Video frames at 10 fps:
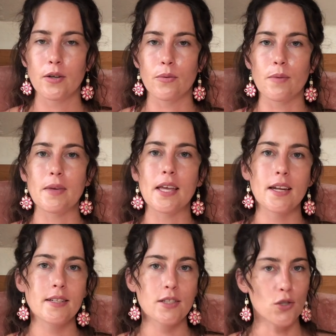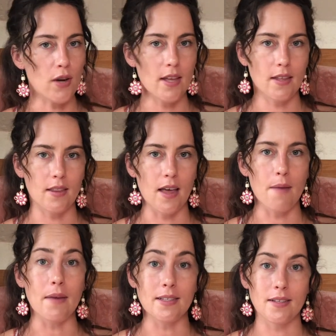We're beginning to strengthen that
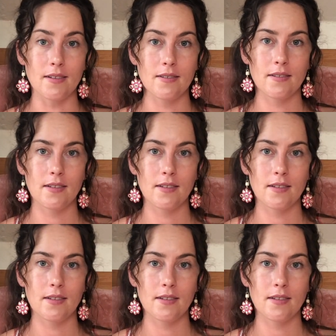muscle